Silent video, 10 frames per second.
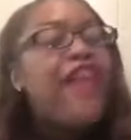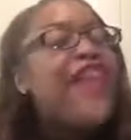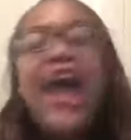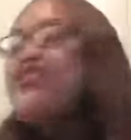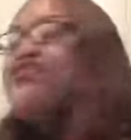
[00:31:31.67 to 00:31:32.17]

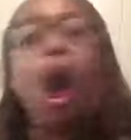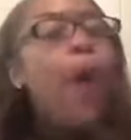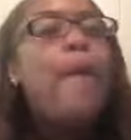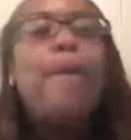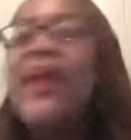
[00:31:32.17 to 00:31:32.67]
that
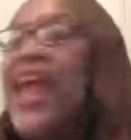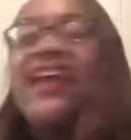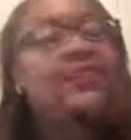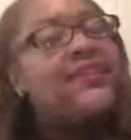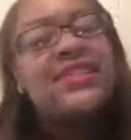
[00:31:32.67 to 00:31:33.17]
no
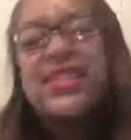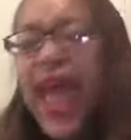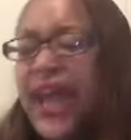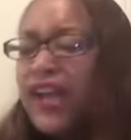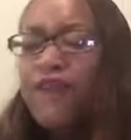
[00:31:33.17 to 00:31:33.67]
man can
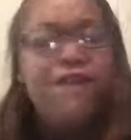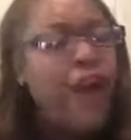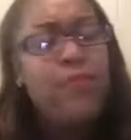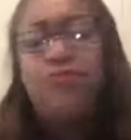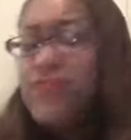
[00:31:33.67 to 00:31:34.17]
take
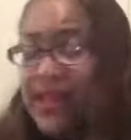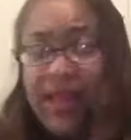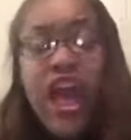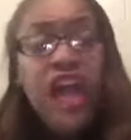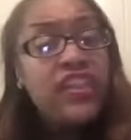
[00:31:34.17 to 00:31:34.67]
from me.